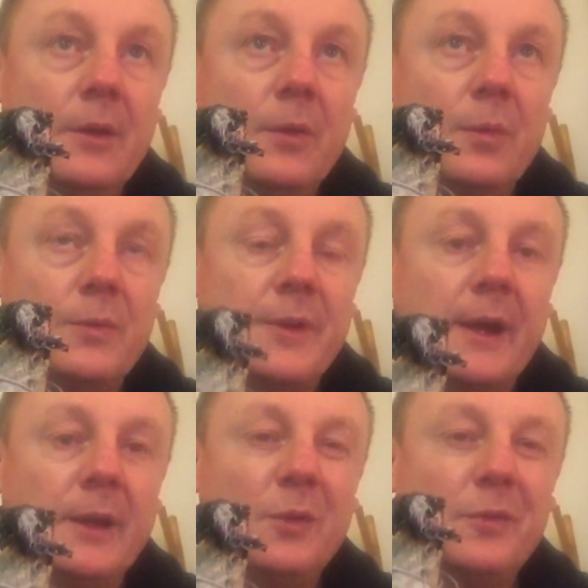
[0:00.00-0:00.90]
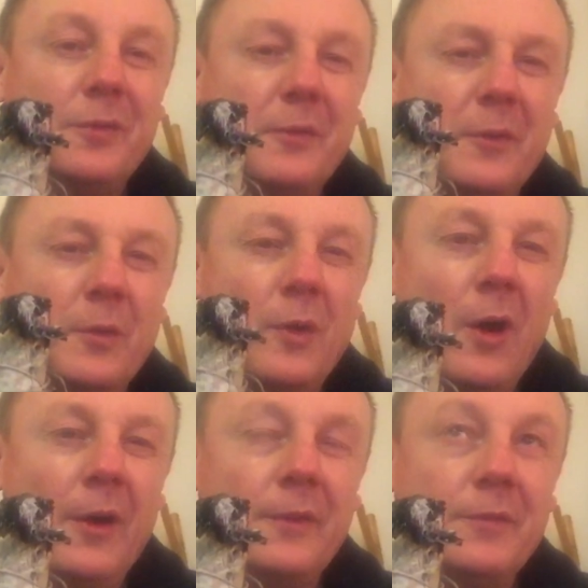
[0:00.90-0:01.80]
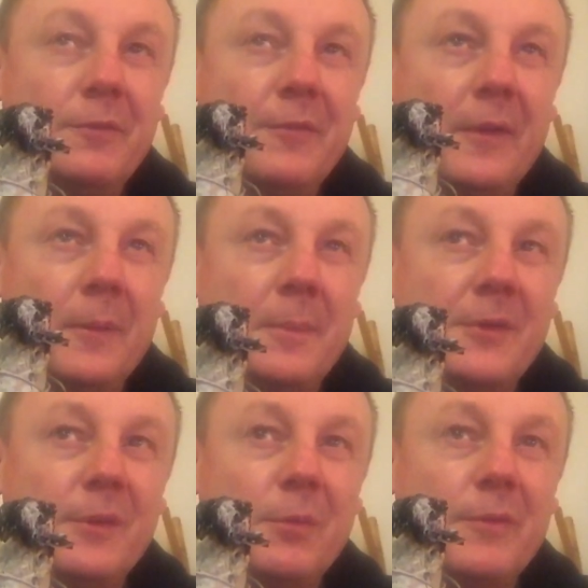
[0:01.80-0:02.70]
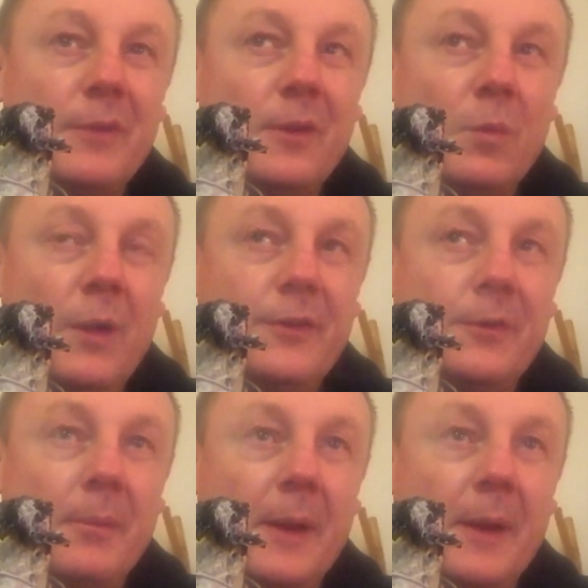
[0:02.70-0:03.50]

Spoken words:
your day, or you kind of very busy with little ones,